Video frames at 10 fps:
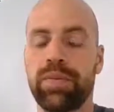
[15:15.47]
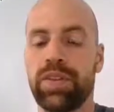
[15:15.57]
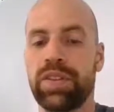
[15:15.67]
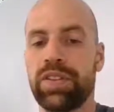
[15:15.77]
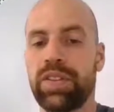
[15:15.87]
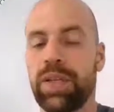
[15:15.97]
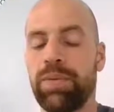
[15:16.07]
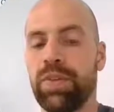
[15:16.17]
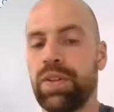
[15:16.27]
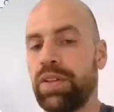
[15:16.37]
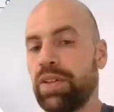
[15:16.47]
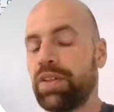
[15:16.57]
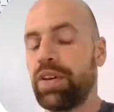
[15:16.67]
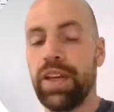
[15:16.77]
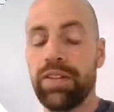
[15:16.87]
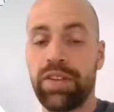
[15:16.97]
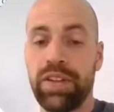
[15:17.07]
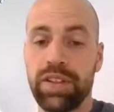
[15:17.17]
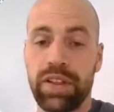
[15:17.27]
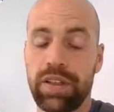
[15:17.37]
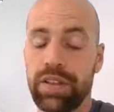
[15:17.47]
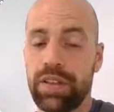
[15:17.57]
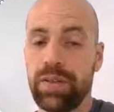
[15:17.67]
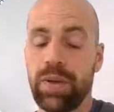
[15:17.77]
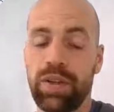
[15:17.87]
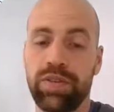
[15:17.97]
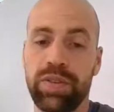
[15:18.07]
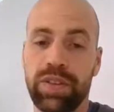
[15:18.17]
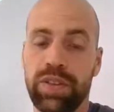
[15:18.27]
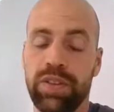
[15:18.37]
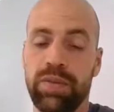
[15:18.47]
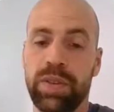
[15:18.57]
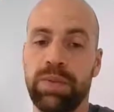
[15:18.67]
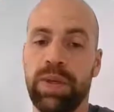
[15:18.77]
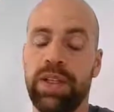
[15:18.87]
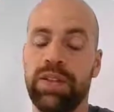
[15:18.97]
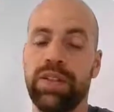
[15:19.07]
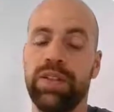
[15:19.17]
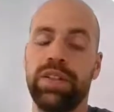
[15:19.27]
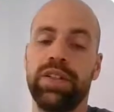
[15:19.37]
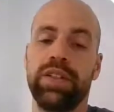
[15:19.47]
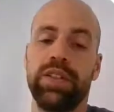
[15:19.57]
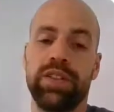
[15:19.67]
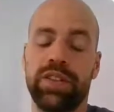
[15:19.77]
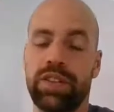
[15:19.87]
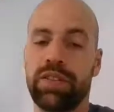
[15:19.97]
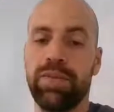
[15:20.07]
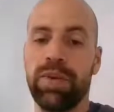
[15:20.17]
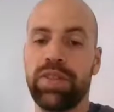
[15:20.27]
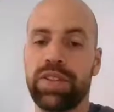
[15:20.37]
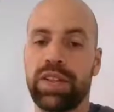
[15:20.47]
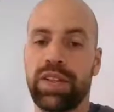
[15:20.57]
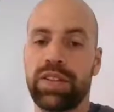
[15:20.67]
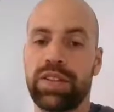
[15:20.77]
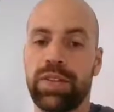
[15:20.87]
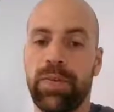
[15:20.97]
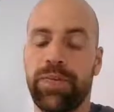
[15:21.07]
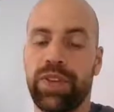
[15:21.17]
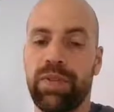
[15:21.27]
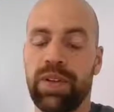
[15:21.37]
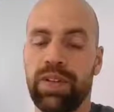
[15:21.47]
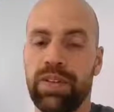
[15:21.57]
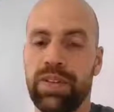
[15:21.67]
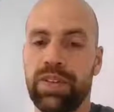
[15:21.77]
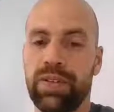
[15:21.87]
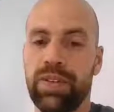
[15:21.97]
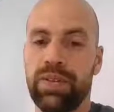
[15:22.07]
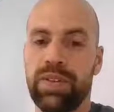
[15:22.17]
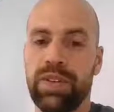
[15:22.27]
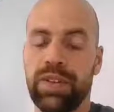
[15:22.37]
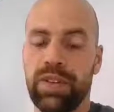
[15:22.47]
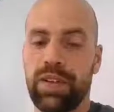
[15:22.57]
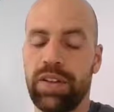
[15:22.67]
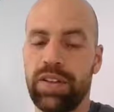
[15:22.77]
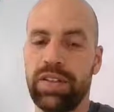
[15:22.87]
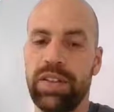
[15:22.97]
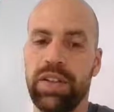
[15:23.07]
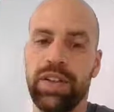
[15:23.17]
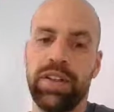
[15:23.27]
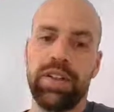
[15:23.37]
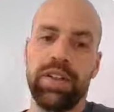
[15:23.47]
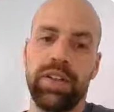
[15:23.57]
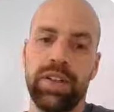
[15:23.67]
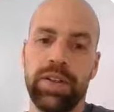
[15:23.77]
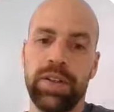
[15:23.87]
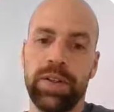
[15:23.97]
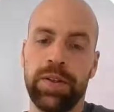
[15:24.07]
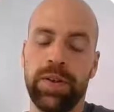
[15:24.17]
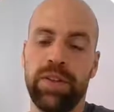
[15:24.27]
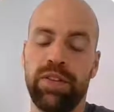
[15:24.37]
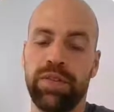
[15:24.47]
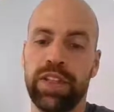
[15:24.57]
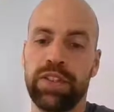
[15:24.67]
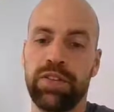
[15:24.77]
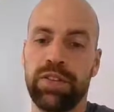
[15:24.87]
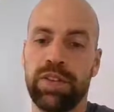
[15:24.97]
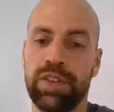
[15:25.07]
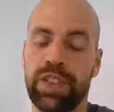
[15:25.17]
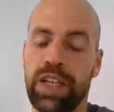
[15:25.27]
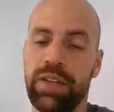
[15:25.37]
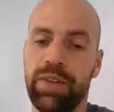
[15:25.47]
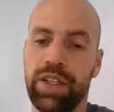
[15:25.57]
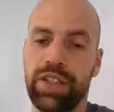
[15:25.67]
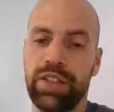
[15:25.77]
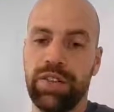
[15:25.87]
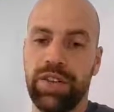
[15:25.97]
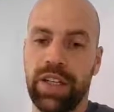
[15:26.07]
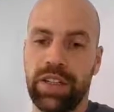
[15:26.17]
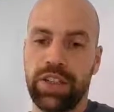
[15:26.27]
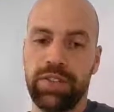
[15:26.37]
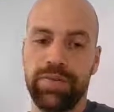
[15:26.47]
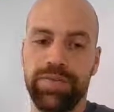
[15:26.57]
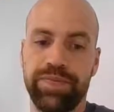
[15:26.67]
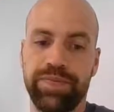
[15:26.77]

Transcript: process step where a crane, for instance, is involved with a putaway or a stock removal task, we can also use this information for the determination of the action.